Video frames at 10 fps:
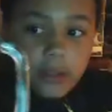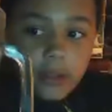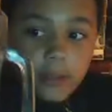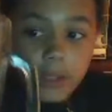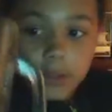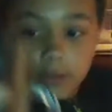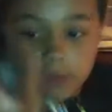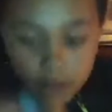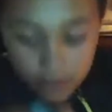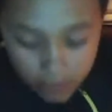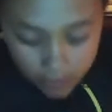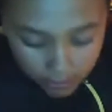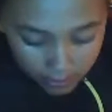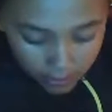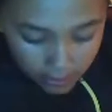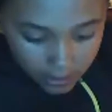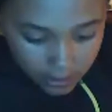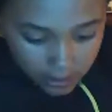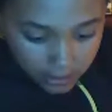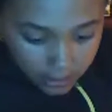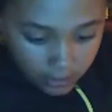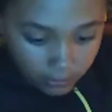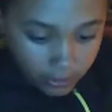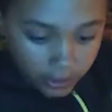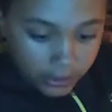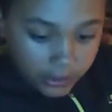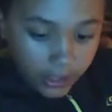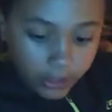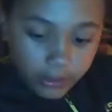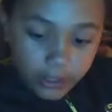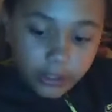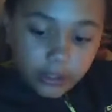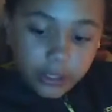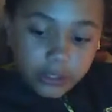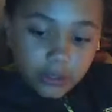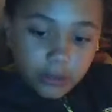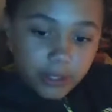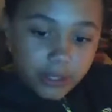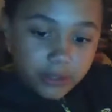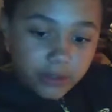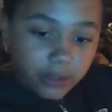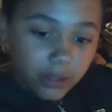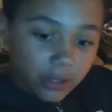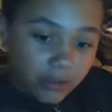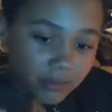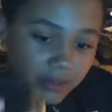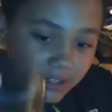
I mean, it's not really entirely an elixir because there's a little bit of